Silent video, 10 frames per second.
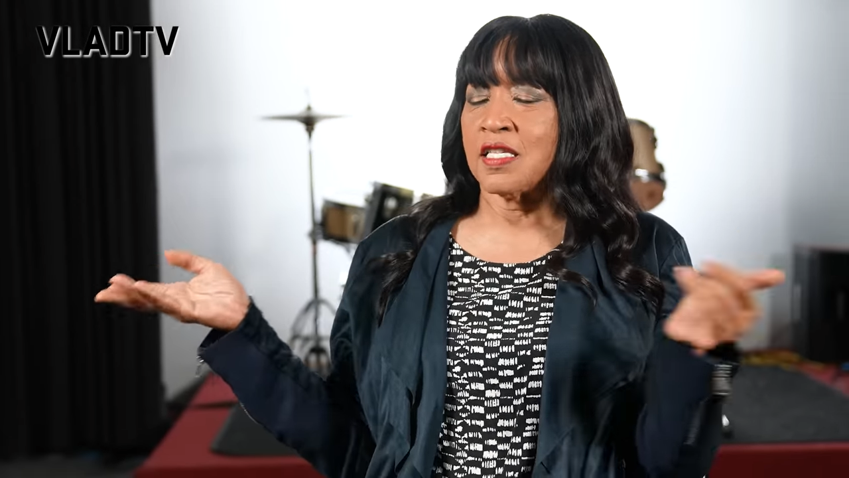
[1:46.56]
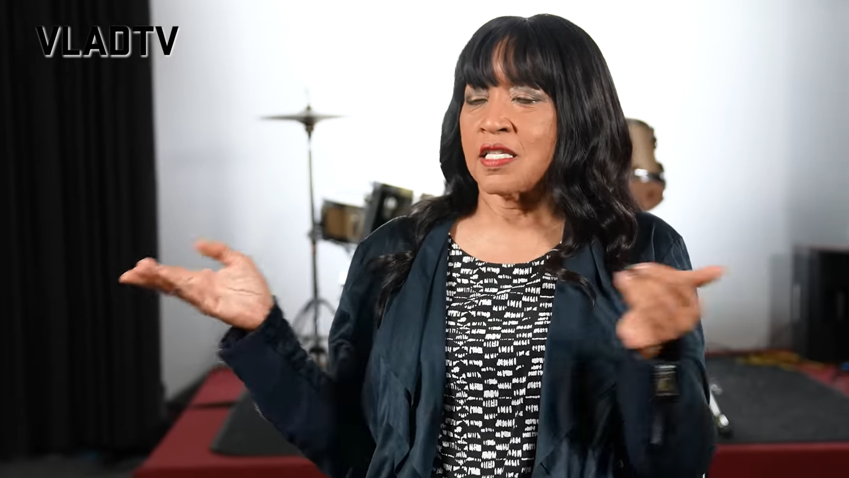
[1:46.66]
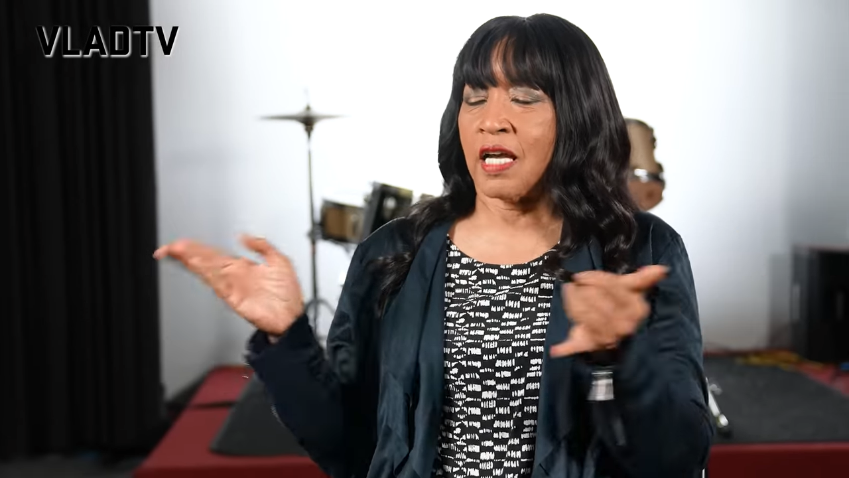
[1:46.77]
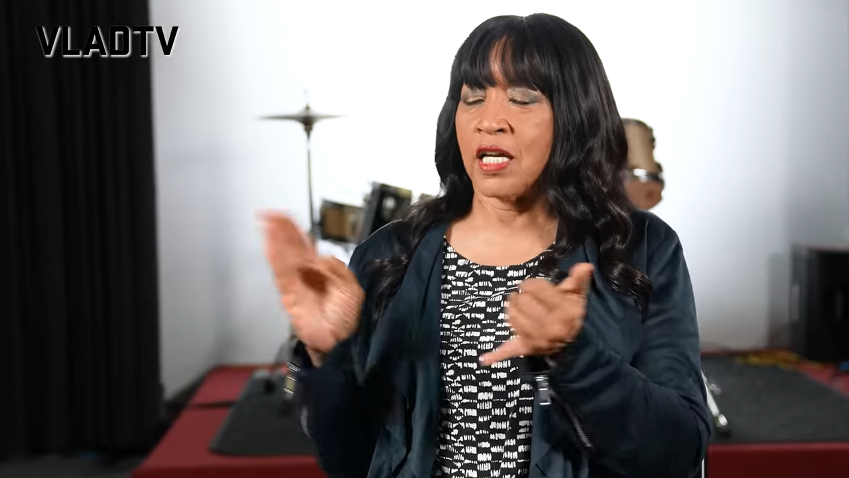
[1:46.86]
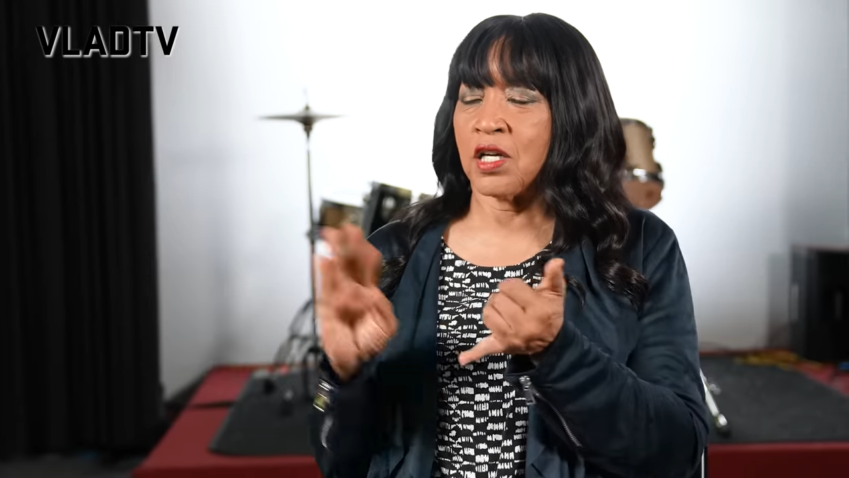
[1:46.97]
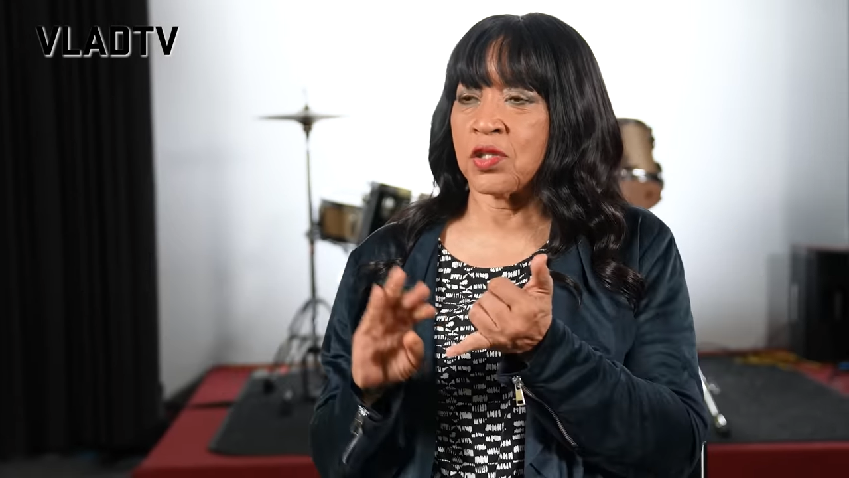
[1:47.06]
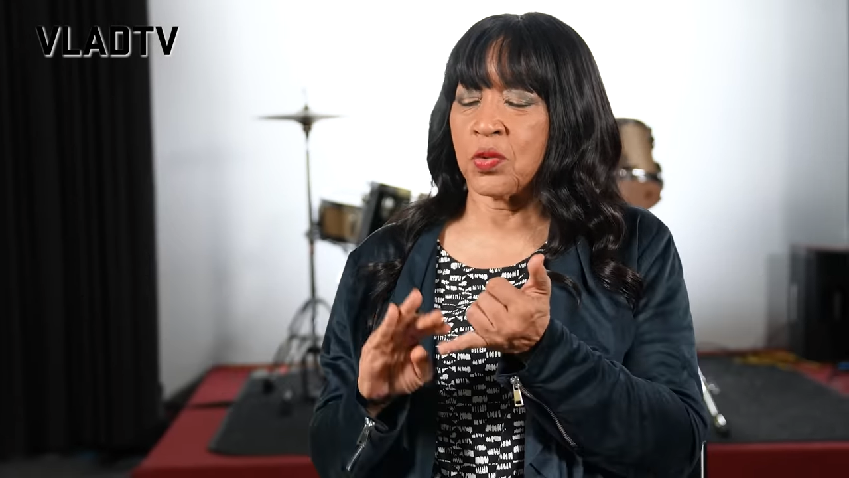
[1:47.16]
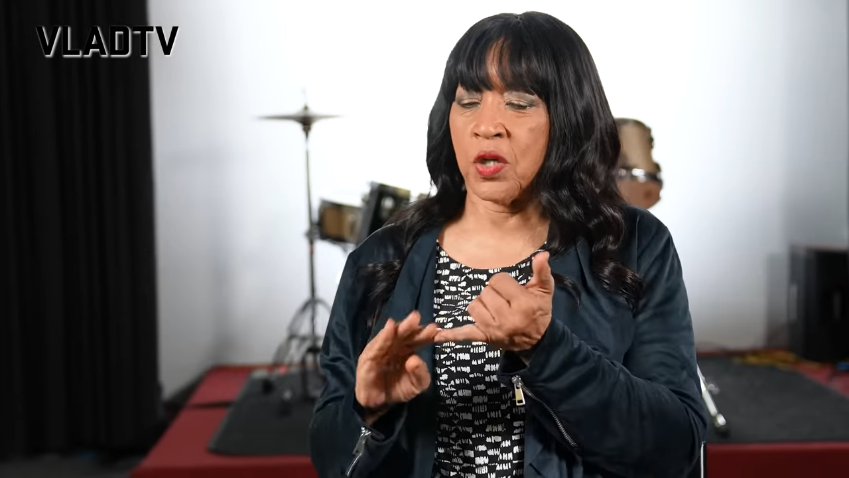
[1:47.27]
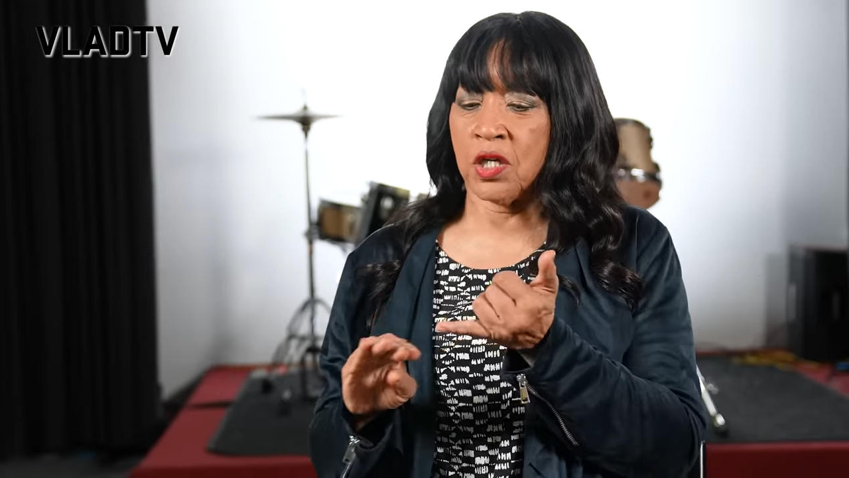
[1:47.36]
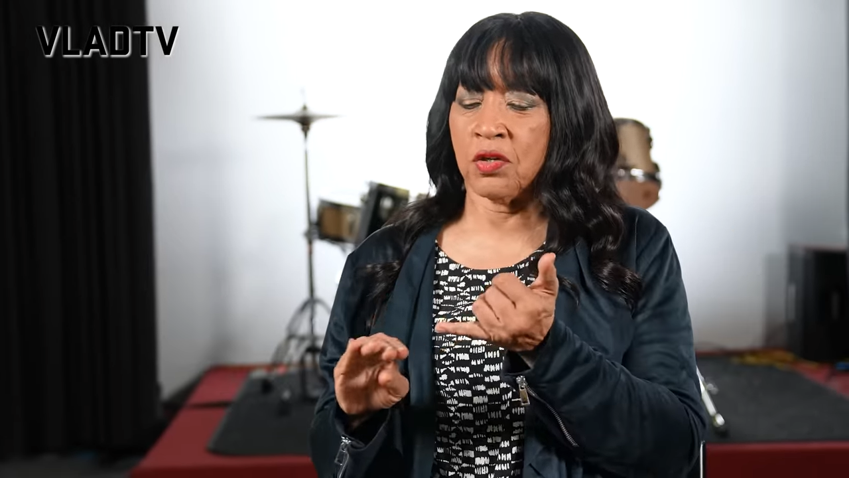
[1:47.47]
So I got on
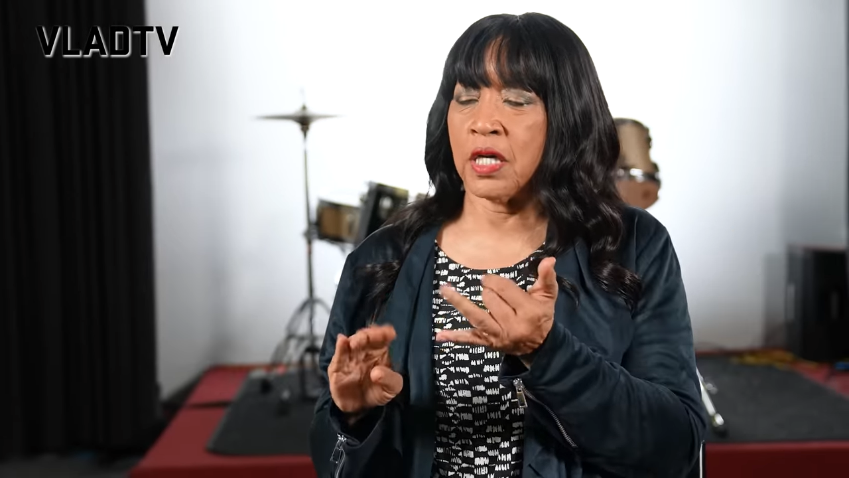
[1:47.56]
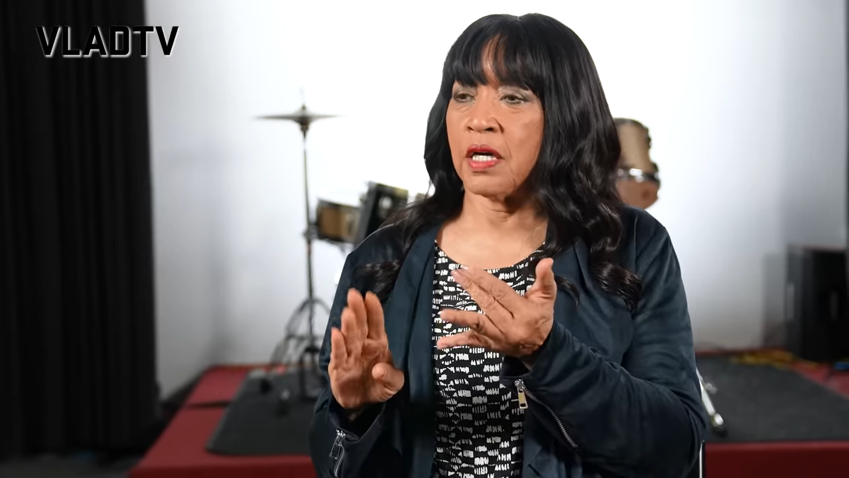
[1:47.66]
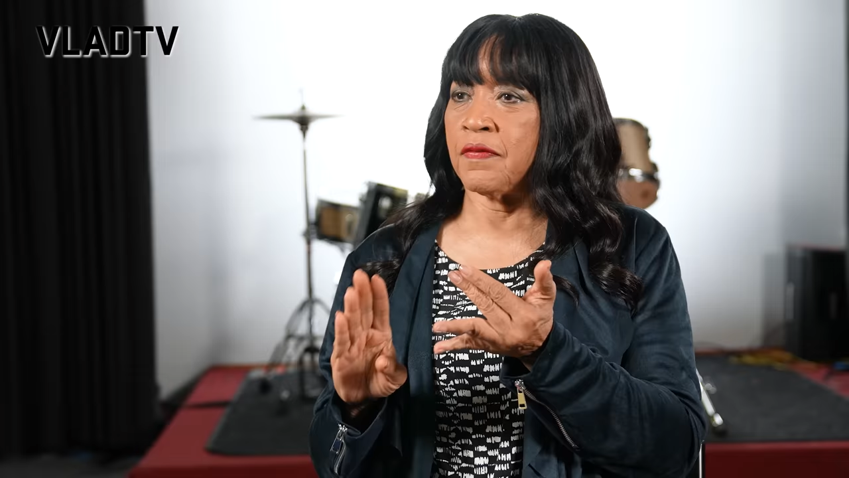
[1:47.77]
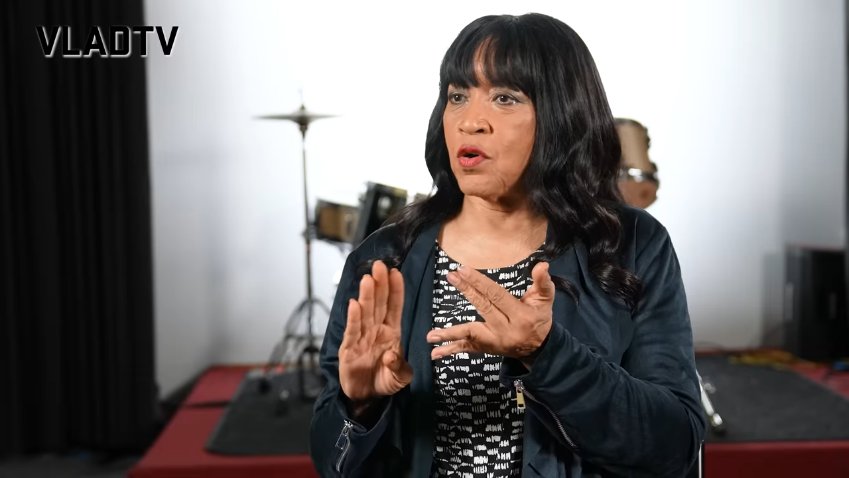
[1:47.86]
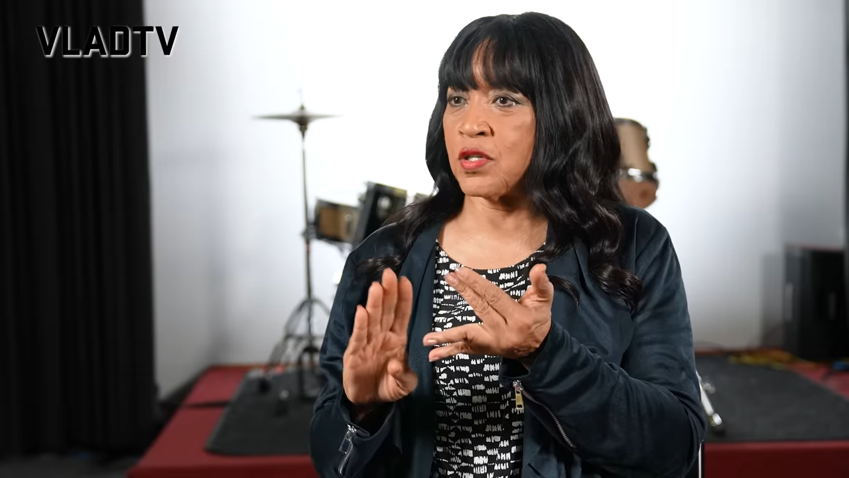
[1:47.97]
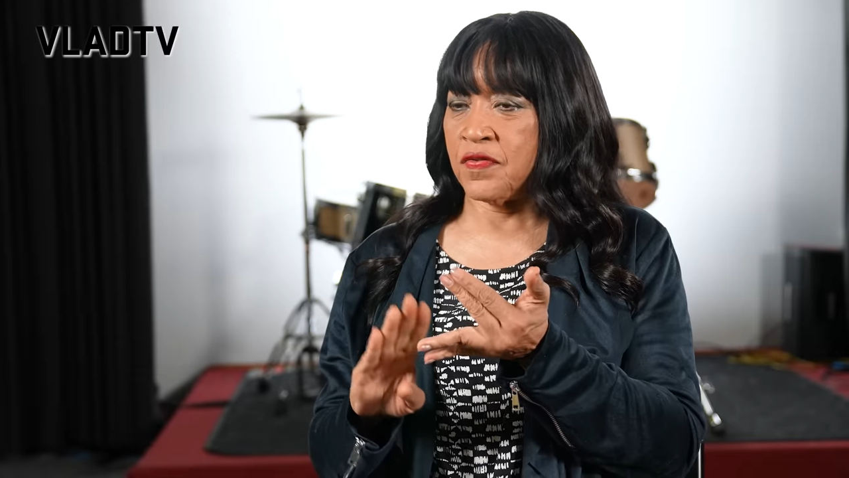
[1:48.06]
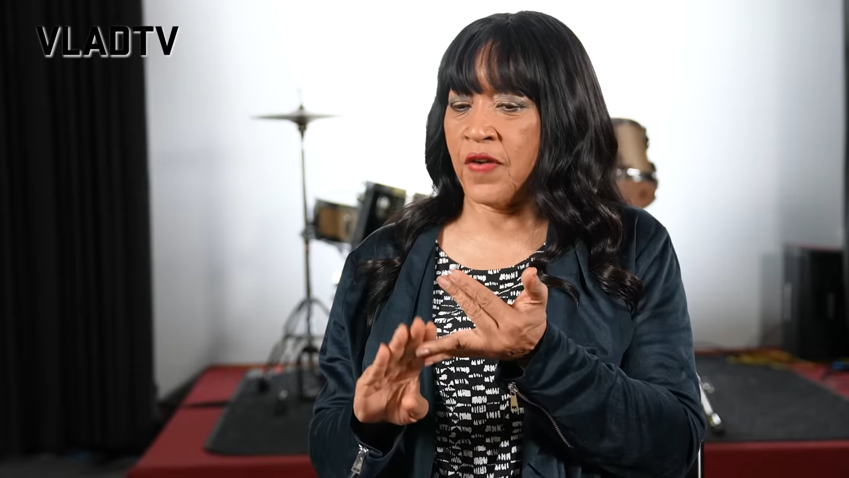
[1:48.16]
Twitter and, of course,